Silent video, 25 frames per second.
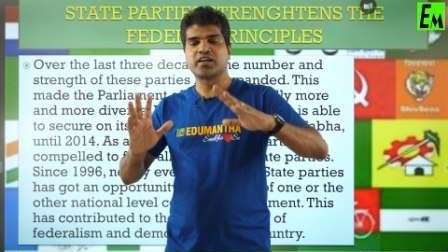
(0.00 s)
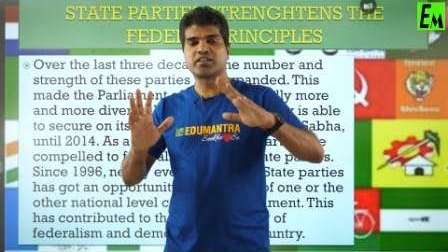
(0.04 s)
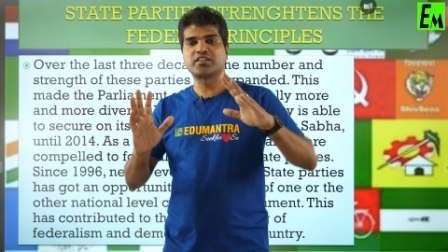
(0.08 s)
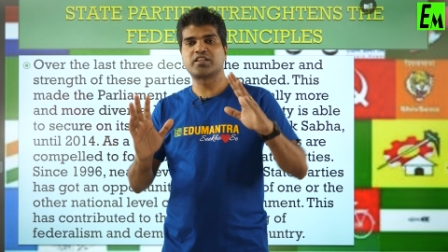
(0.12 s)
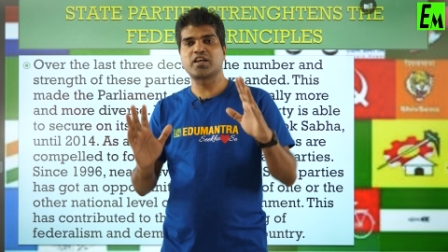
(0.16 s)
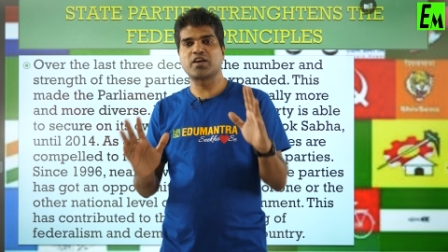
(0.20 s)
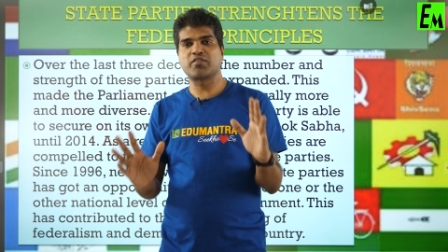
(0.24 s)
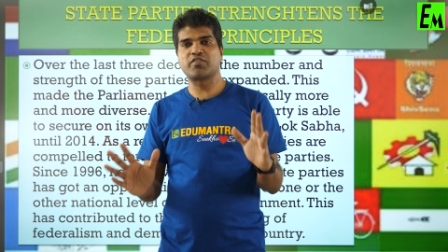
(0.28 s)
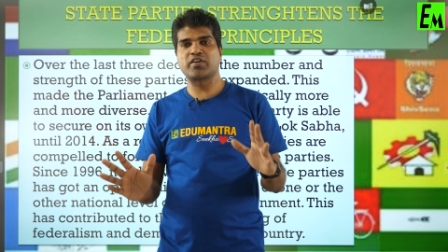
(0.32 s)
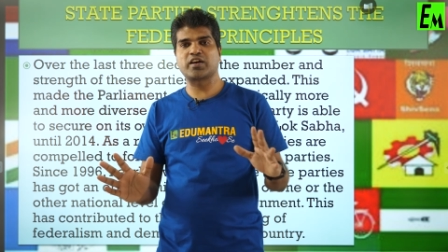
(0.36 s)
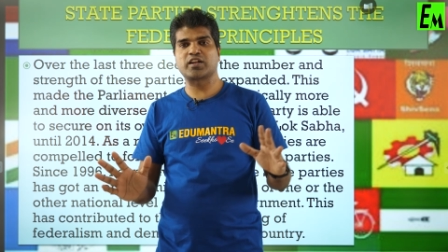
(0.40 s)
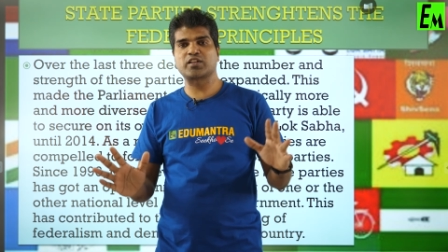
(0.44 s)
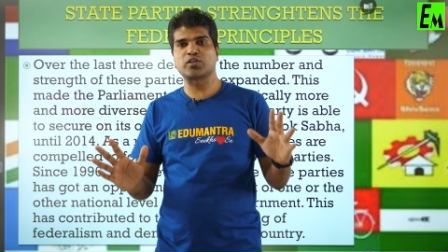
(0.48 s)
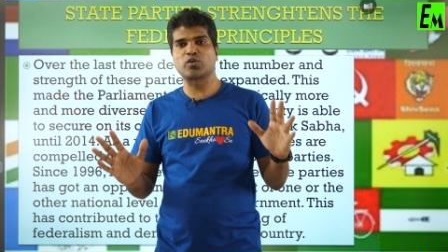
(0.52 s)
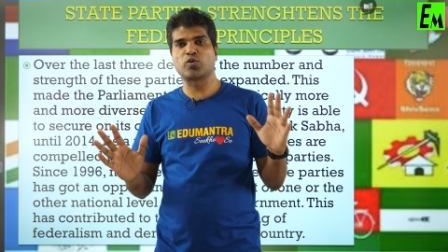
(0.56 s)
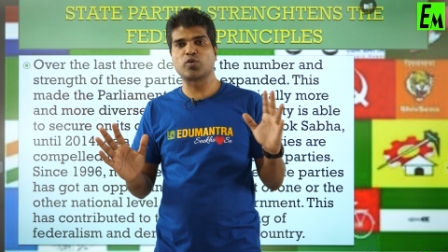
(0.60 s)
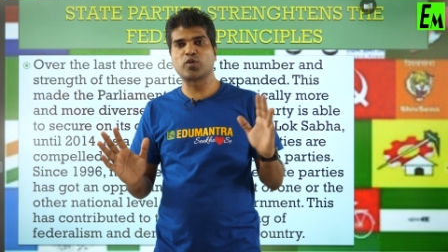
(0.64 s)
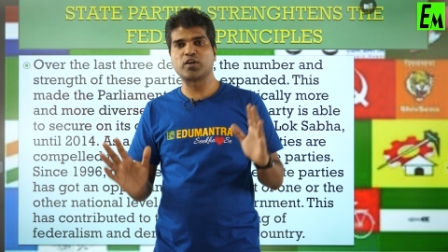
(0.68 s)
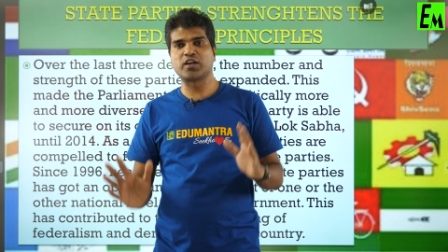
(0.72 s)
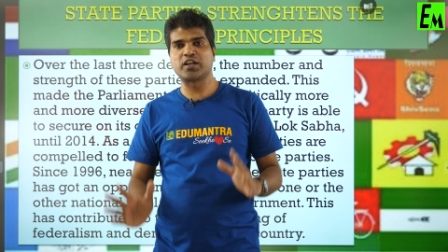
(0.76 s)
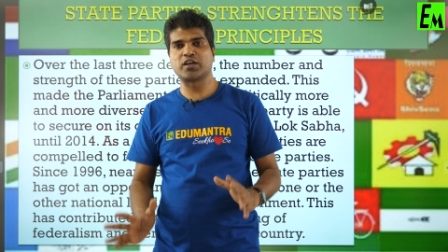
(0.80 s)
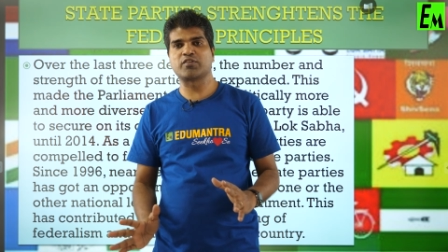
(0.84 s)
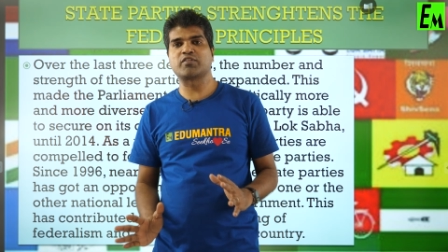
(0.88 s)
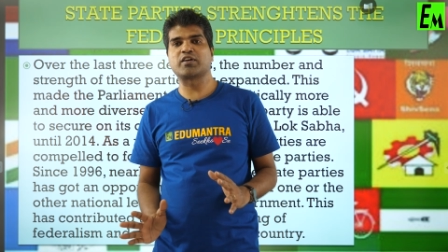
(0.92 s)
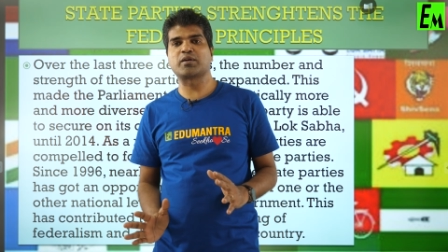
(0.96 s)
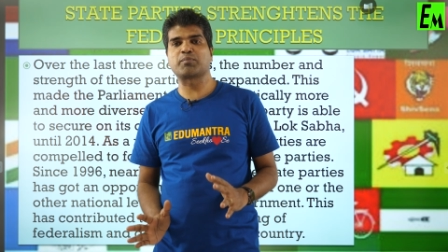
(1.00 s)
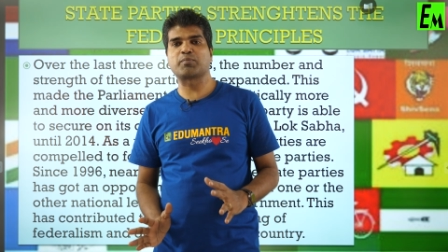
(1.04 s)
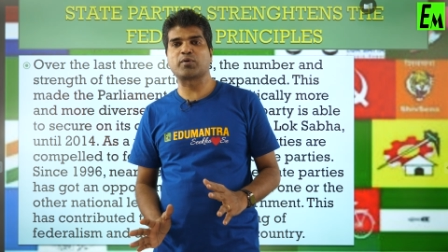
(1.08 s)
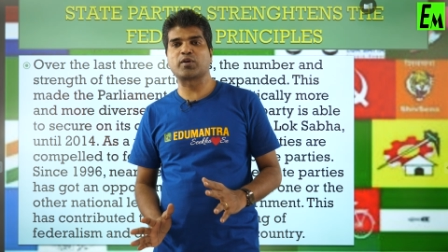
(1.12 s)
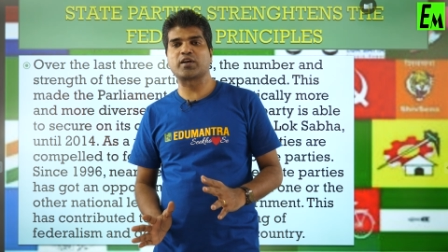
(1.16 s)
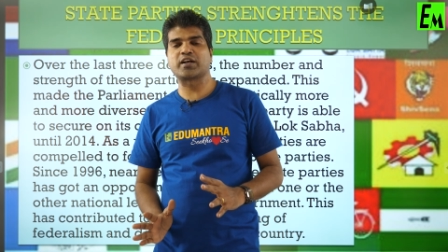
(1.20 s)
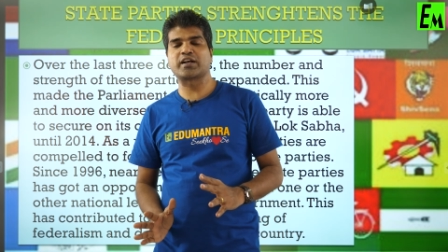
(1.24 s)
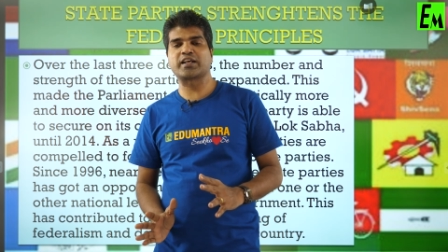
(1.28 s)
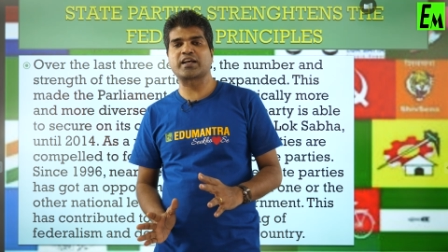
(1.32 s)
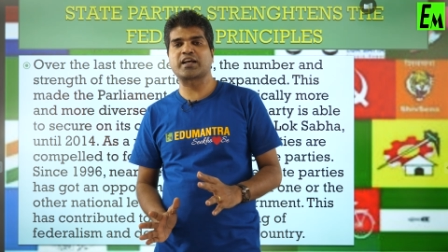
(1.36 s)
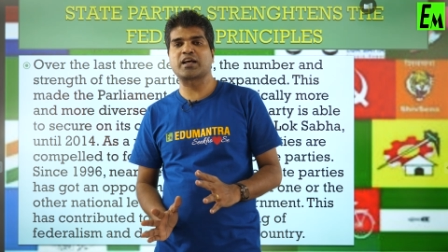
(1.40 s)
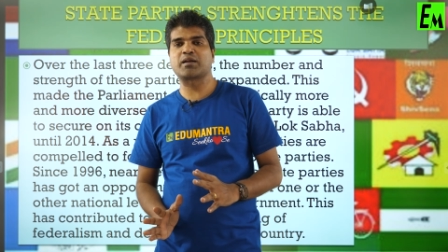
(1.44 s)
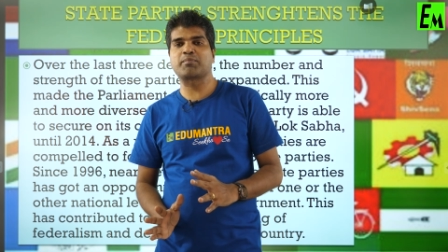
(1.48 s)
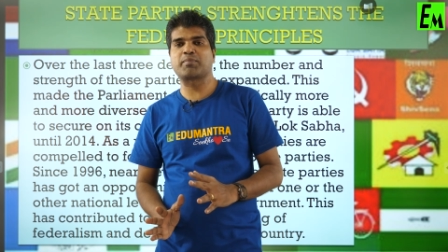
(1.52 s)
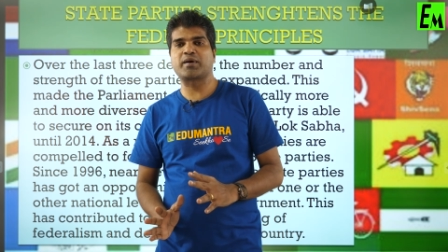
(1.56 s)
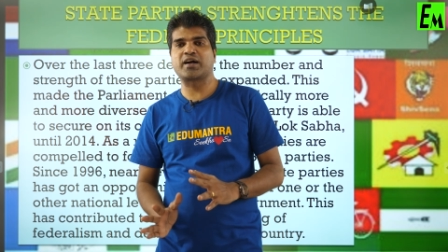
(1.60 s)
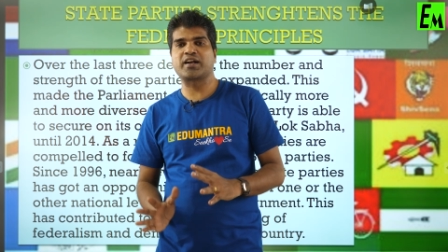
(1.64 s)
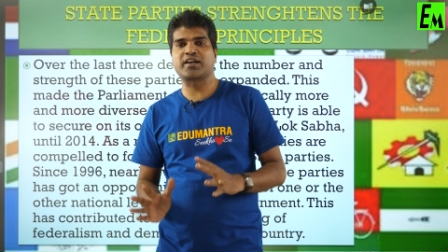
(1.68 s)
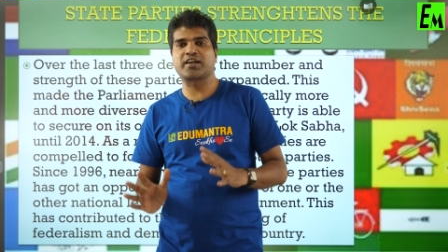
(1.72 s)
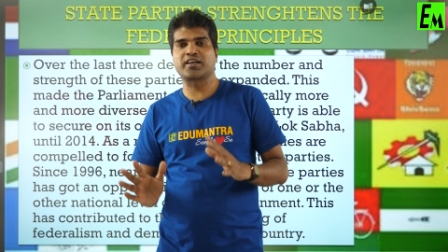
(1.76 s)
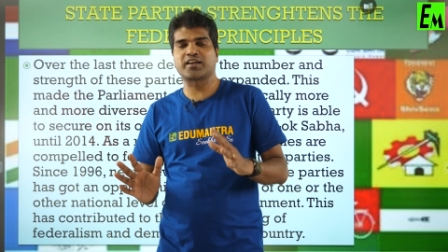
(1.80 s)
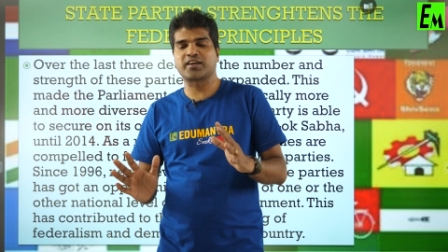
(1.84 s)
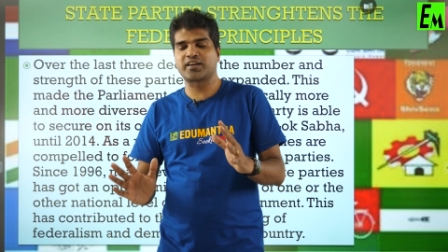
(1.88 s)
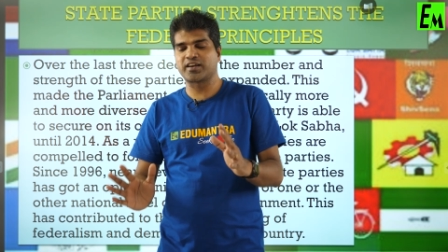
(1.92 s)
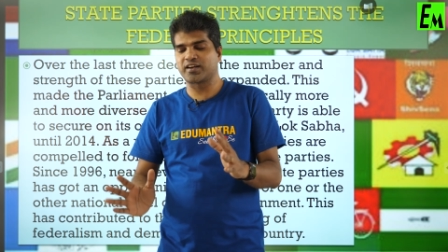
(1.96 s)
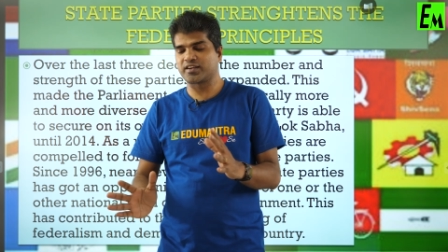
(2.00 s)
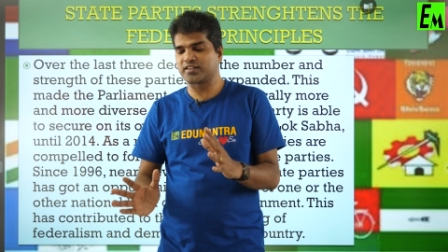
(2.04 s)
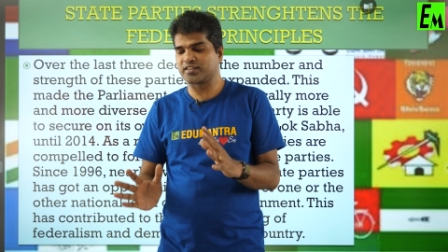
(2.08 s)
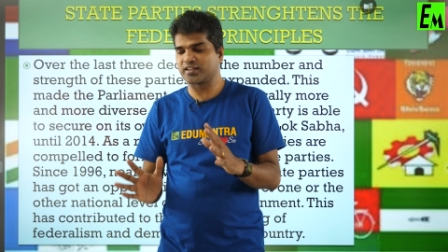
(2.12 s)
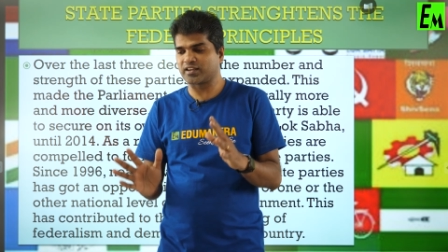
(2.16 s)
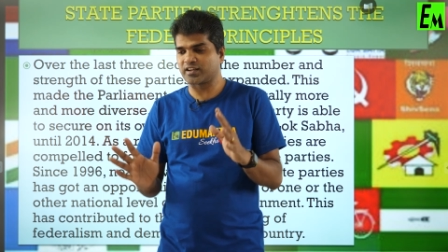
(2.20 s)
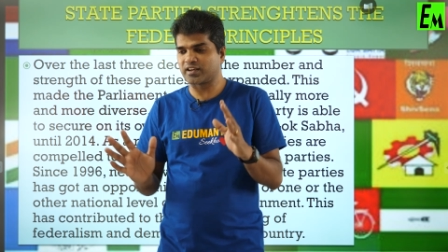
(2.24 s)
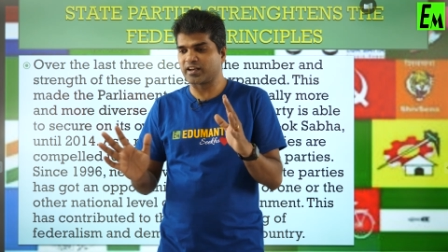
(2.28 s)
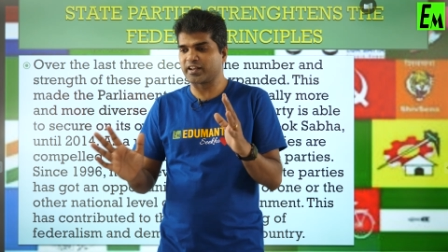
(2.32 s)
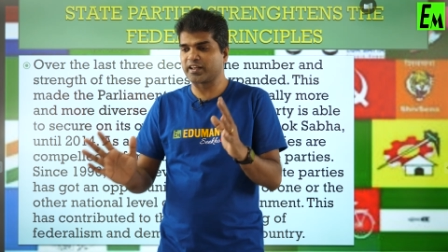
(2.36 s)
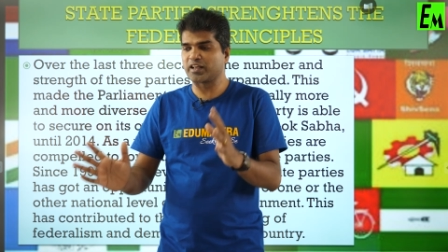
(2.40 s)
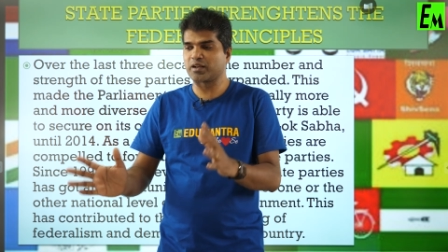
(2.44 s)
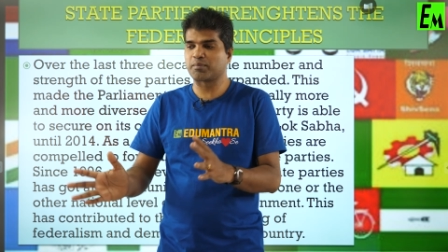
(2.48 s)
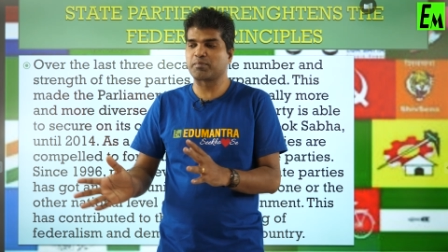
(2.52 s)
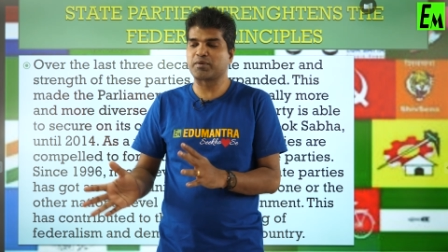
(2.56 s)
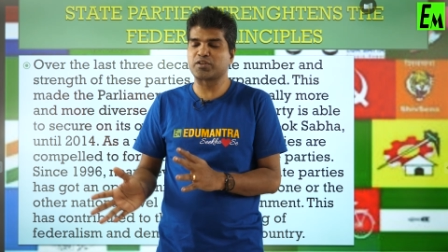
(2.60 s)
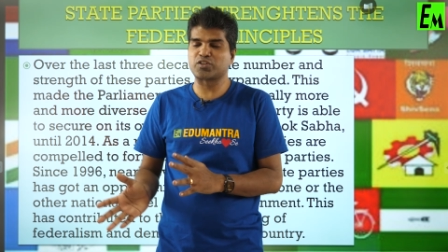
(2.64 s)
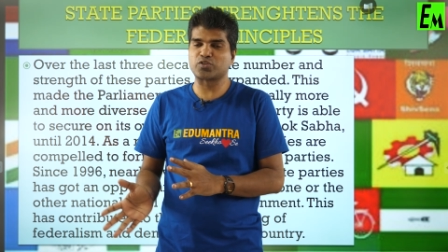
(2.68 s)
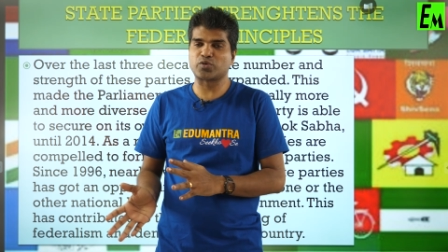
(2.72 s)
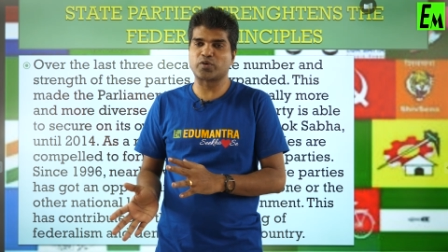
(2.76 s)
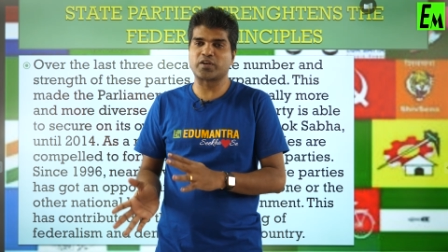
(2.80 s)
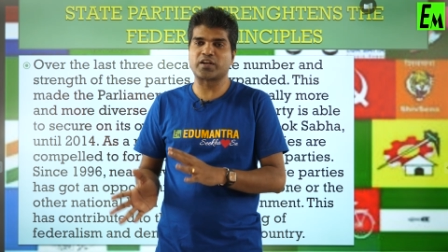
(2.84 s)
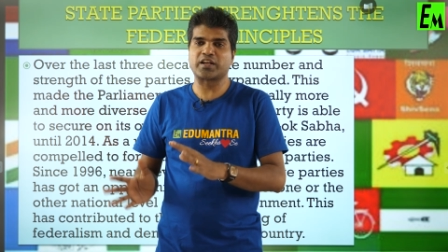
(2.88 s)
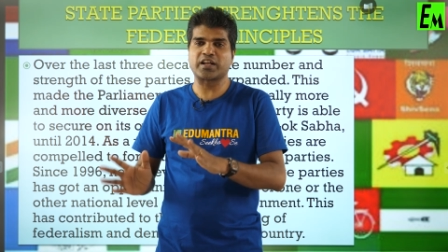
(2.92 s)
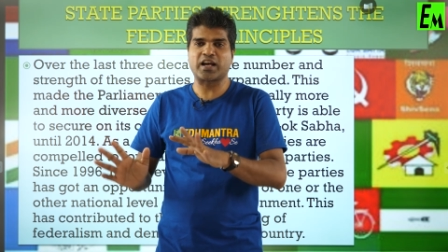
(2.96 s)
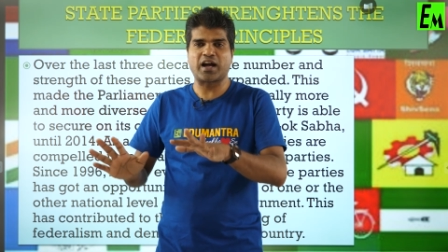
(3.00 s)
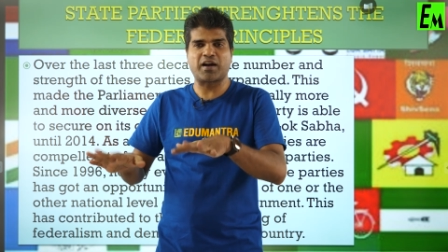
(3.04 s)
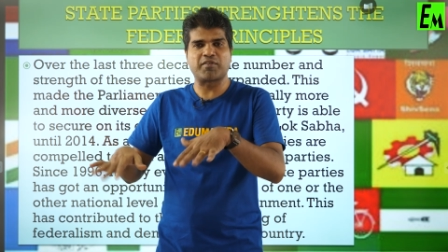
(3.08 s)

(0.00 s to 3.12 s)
they were the only one political party get the clear majority.